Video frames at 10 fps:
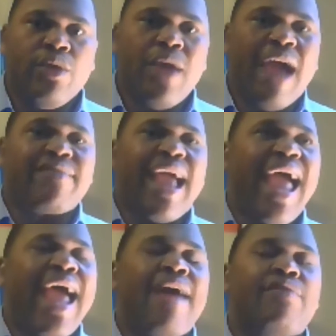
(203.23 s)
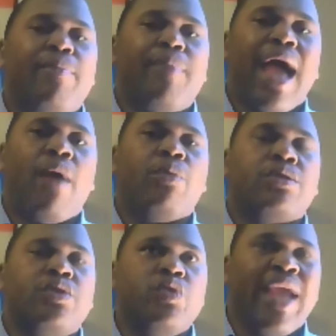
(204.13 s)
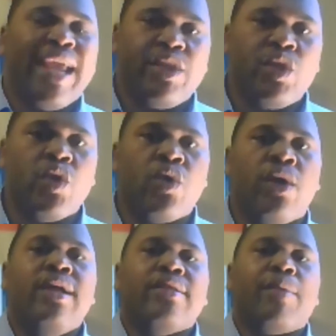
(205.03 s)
You have to have the power to endure,